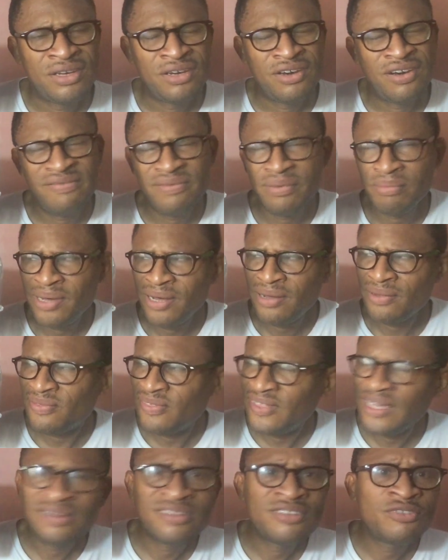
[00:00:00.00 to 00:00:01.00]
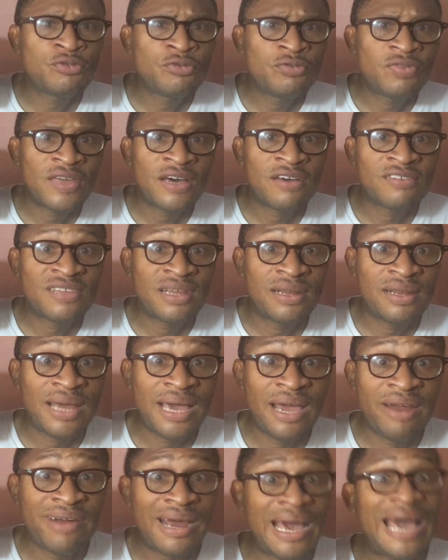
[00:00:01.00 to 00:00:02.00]
of about 32,000
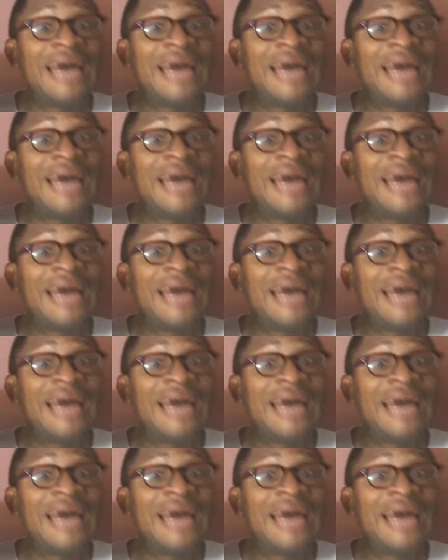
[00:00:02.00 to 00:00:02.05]
naira.